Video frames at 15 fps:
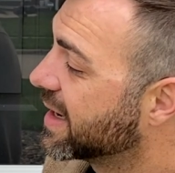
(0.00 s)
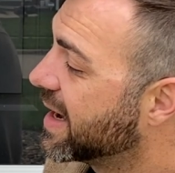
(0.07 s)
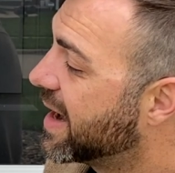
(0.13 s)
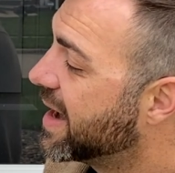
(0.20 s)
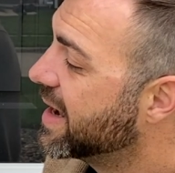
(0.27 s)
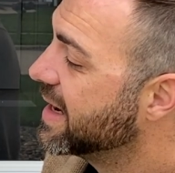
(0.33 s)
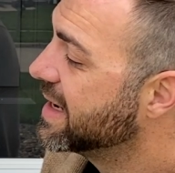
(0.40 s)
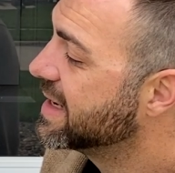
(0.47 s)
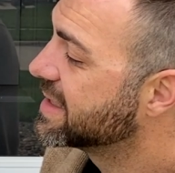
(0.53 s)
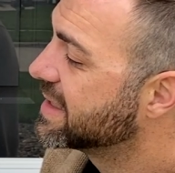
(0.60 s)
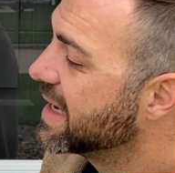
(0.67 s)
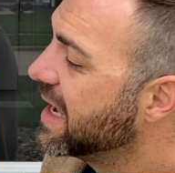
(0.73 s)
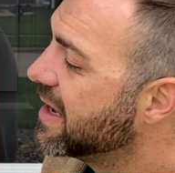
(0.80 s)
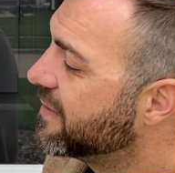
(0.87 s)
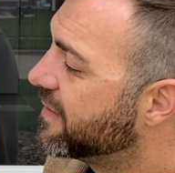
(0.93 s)
God
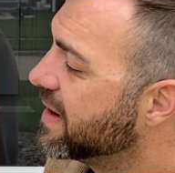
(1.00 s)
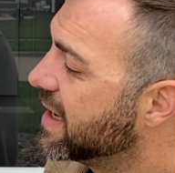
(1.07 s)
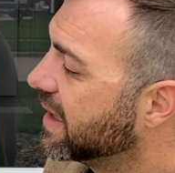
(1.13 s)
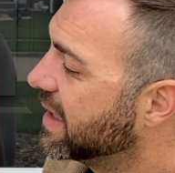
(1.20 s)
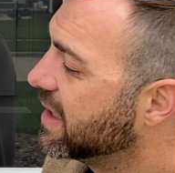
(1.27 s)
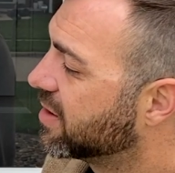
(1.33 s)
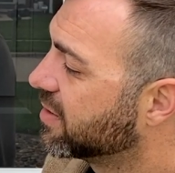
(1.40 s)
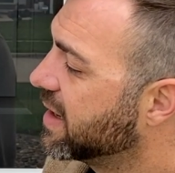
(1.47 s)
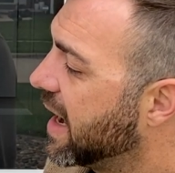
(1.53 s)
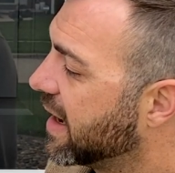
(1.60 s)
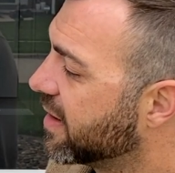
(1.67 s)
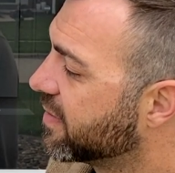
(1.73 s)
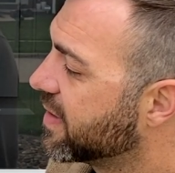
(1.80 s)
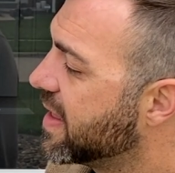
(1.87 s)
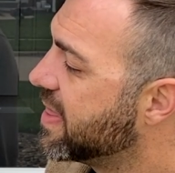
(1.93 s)
is infinitely
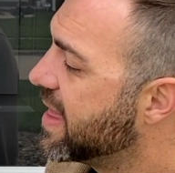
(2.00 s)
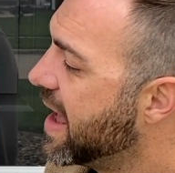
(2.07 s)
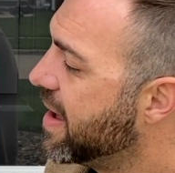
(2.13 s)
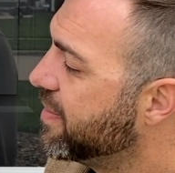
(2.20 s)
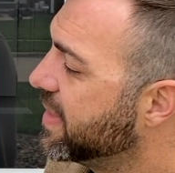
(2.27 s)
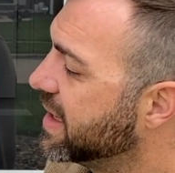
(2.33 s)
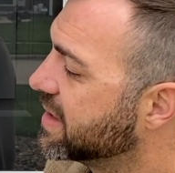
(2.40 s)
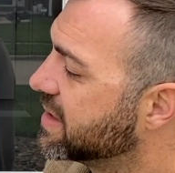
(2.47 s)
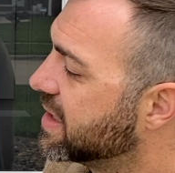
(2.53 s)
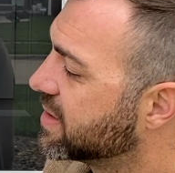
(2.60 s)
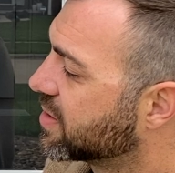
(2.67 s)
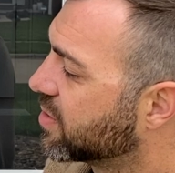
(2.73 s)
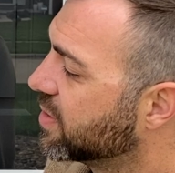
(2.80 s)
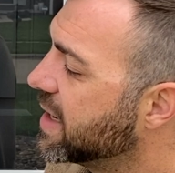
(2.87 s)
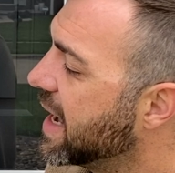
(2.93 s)
creative, and that means
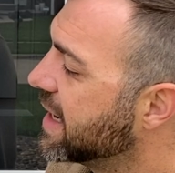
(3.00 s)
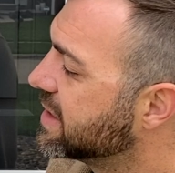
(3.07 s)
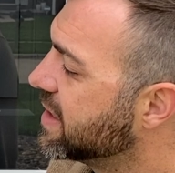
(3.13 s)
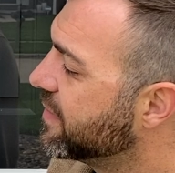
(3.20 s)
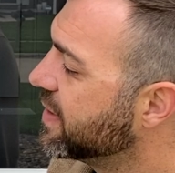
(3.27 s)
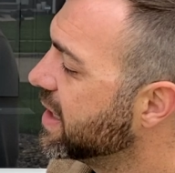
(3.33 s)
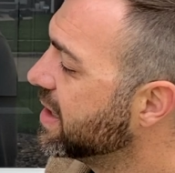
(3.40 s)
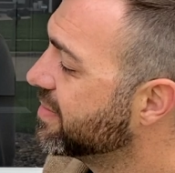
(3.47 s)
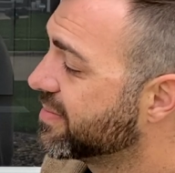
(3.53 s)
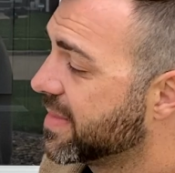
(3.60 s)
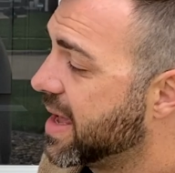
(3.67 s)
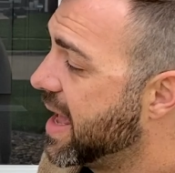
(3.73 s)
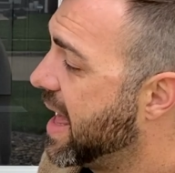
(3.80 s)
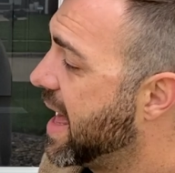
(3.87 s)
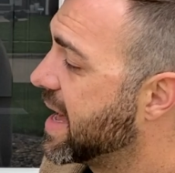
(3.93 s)
his creativity
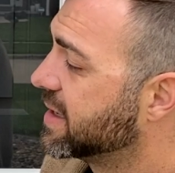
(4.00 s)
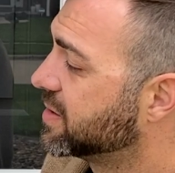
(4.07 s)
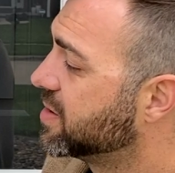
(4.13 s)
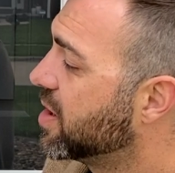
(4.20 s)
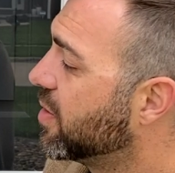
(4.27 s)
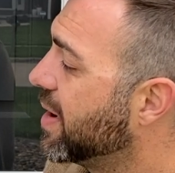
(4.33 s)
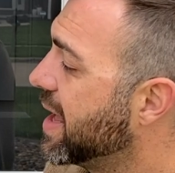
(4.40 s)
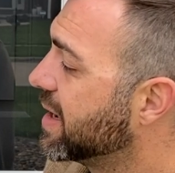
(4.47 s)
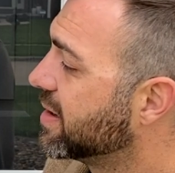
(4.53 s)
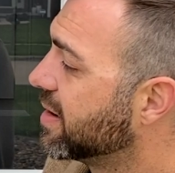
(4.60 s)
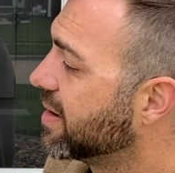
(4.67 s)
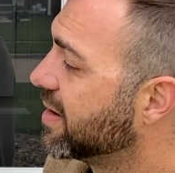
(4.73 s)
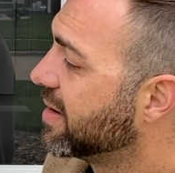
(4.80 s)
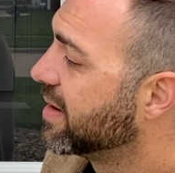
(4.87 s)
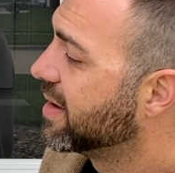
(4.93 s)
has no
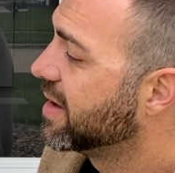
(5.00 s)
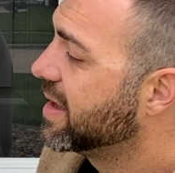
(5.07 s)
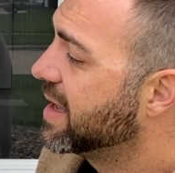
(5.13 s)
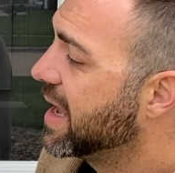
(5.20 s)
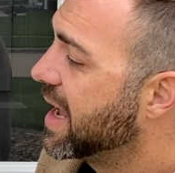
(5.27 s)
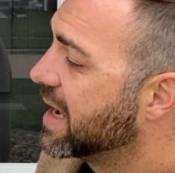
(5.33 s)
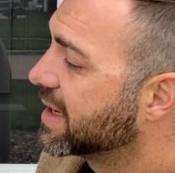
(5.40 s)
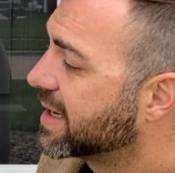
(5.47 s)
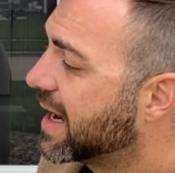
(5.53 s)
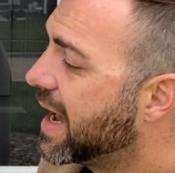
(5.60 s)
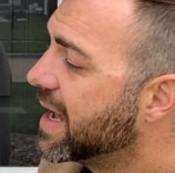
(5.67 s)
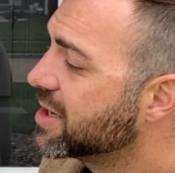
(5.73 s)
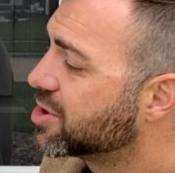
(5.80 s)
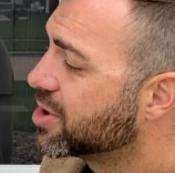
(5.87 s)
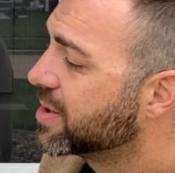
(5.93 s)
end. And
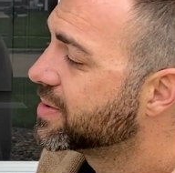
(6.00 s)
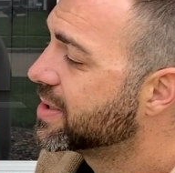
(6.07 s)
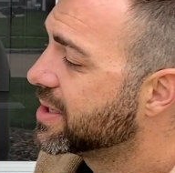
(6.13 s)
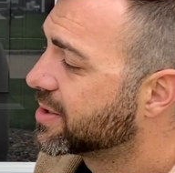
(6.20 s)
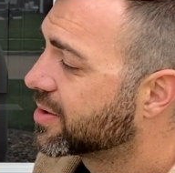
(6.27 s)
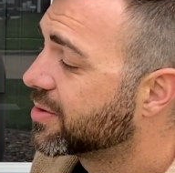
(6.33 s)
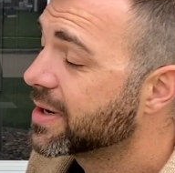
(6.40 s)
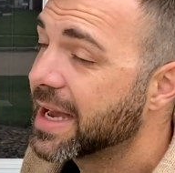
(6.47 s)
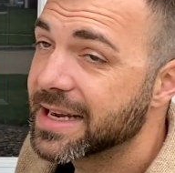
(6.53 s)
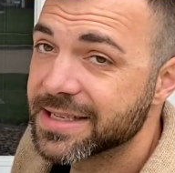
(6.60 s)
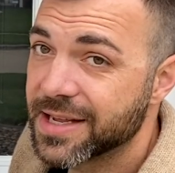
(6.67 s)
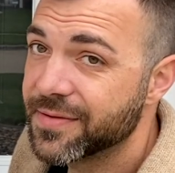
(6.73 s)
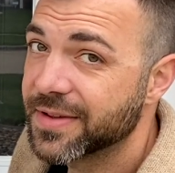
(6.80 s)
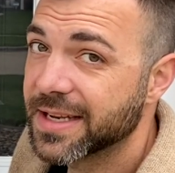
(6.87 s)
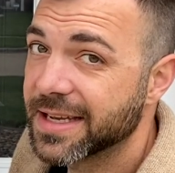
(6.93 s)
God shows his
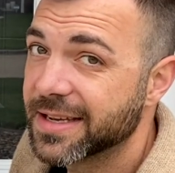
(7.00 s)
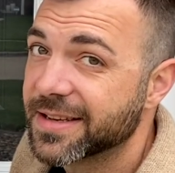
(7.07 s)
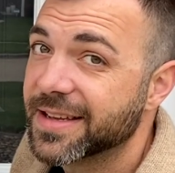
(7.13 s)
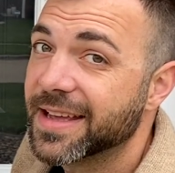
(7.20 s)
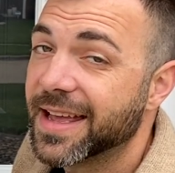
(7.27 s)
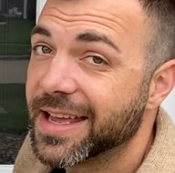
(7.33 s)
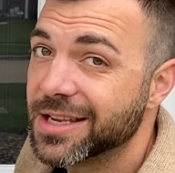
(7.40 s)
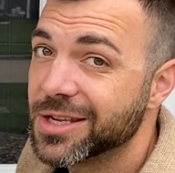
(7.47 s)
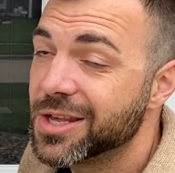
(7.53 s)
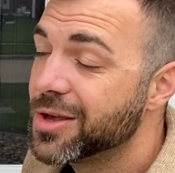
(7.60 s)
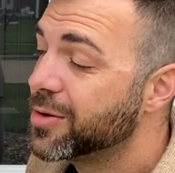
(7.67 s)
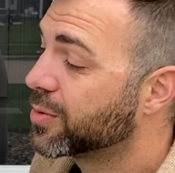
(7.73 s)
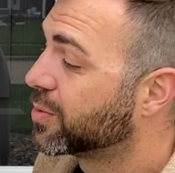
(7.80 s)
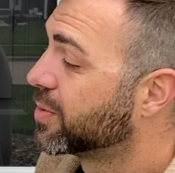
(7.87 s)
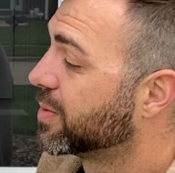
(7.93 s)
creativity in
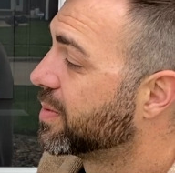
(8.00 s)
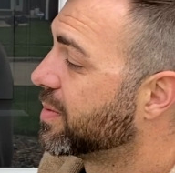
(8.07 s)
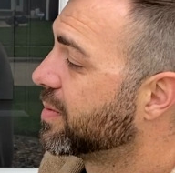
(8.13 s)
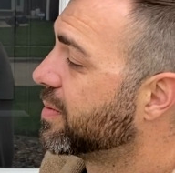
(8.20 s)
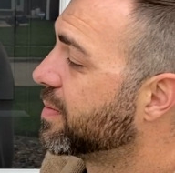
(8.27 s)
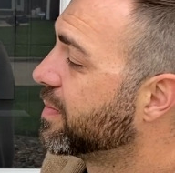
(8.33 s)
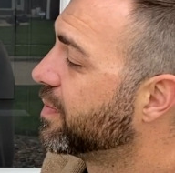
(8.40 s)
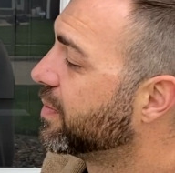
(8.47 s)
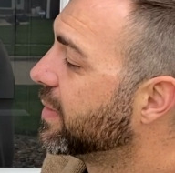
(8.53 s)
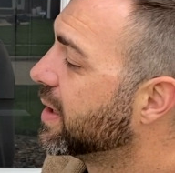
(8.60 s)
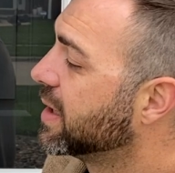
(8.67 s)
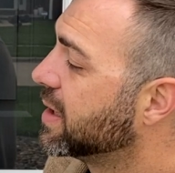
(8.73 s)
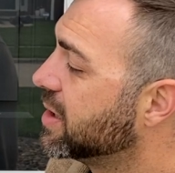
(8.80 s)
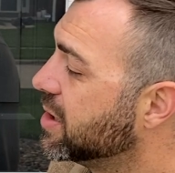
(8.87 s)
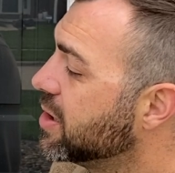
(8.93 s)
you.
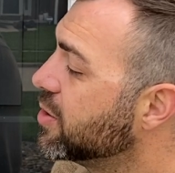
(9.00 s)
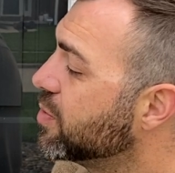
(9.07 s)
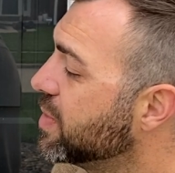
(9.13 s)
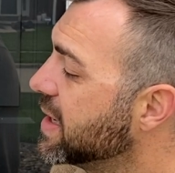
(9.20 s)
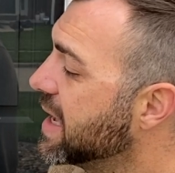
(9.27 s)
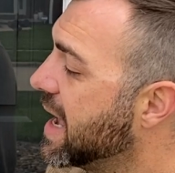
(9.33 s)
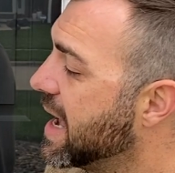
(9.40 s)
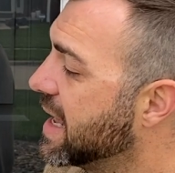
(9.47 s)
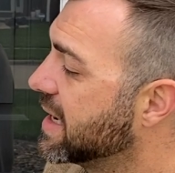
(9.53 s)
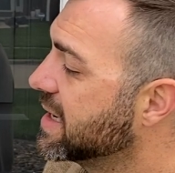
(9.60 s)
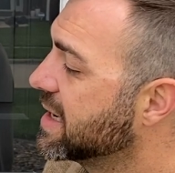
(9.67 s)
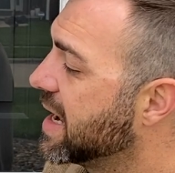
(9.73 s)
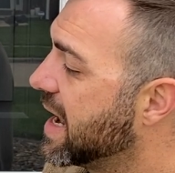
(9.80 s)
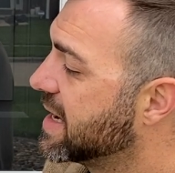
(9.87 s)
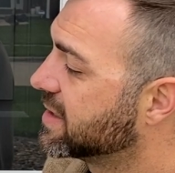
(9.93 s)
You
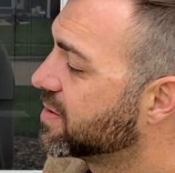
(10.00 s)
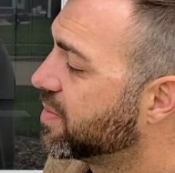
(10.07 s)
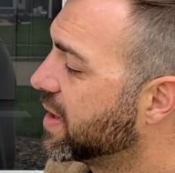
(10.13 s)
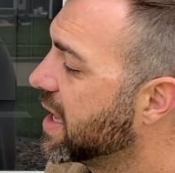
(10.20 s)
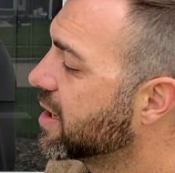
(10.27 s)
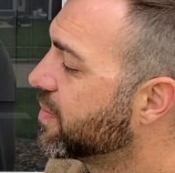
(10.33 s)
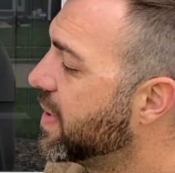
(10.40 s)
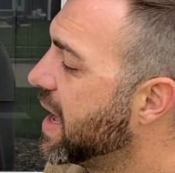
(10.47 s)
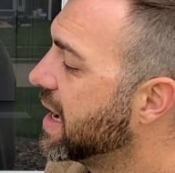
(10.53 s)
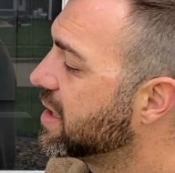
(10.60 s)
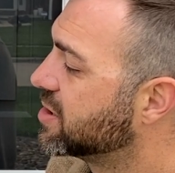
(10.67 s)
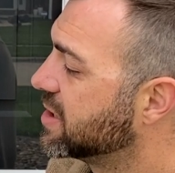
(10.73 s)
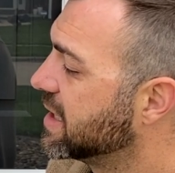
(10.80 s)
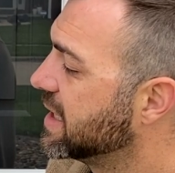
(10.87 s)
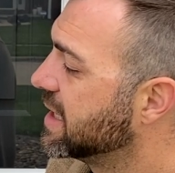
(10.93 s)
began as a blank
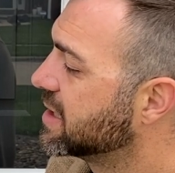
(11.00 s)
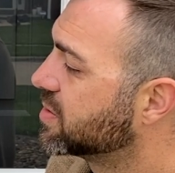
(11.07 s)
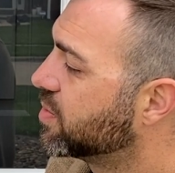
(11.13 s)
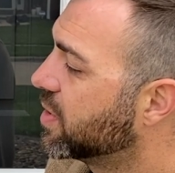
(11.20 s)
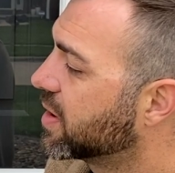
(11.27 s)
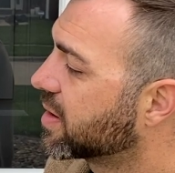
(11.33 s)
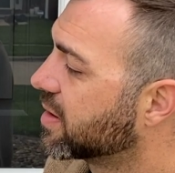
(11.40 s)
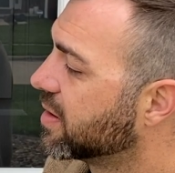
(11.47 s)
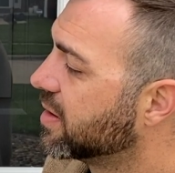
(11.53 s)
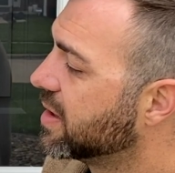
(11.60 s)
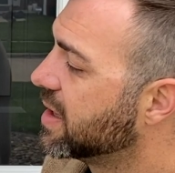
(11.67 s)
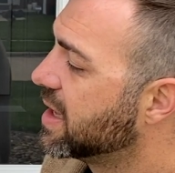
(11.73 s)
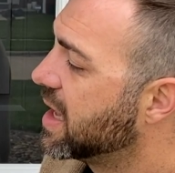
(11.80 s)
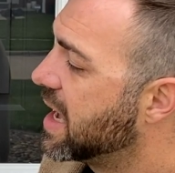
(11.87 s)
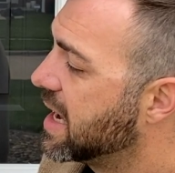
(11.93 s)
page in his book,
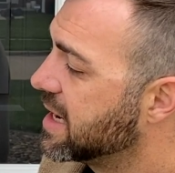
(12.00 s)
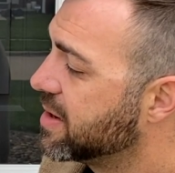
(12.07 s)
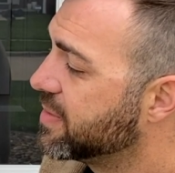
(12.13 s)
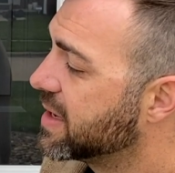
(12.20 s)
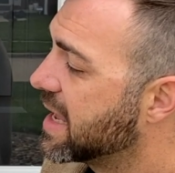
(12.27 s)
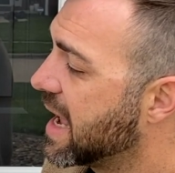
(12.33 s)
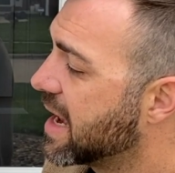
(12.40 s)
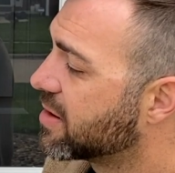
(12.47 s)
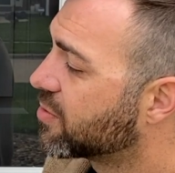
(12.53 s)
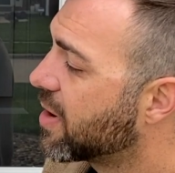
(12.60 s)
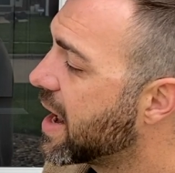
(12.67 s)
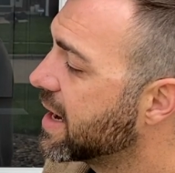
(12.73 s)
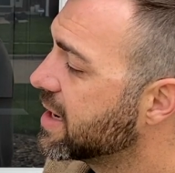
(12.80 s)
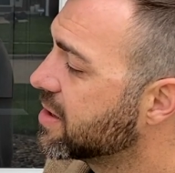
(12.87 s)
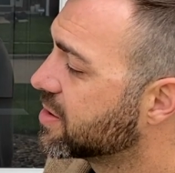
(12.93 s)
and he began
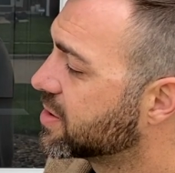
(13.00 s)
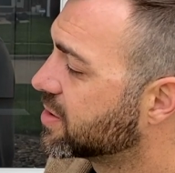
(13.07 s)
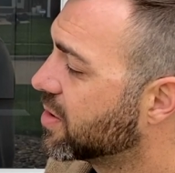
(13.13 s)
writing your